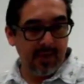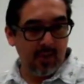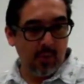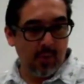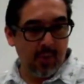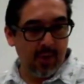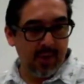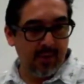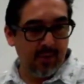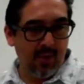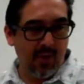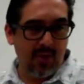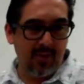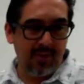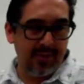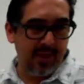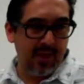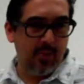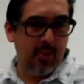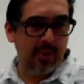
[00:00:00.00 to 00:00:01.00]
Another one,
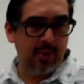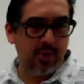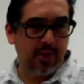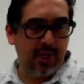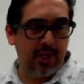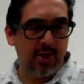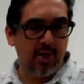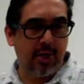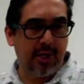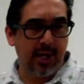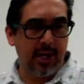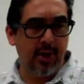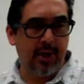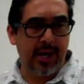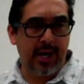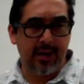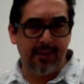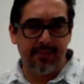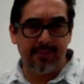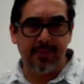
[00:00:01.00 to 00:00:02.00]
well, the other ones you can
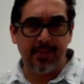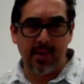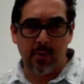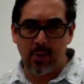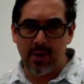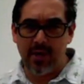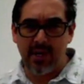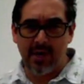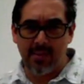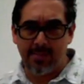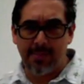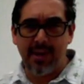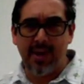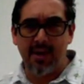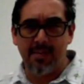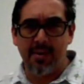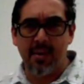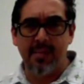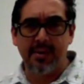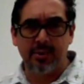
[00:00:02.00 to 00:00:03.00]
look at them, and we're gonna
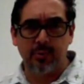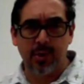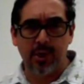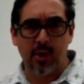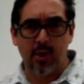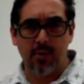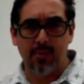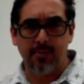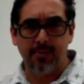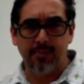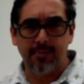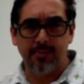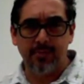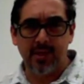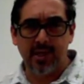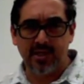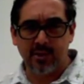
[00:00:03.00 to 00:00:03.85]
pick them up as we go.